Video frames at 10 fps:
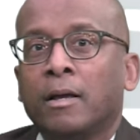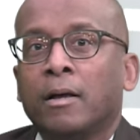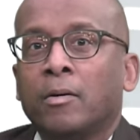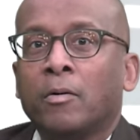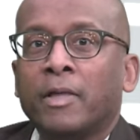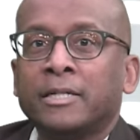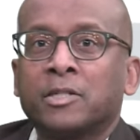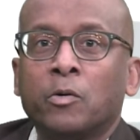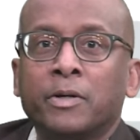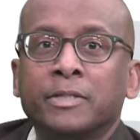Well, that's
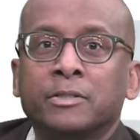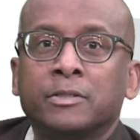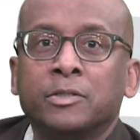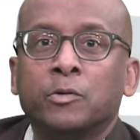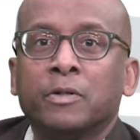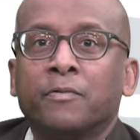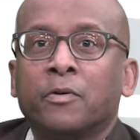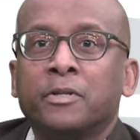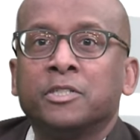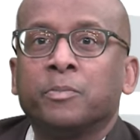going to do it for
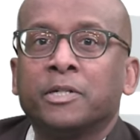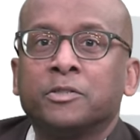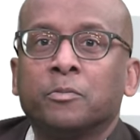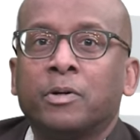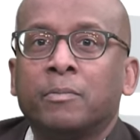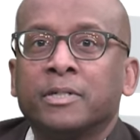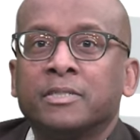this special public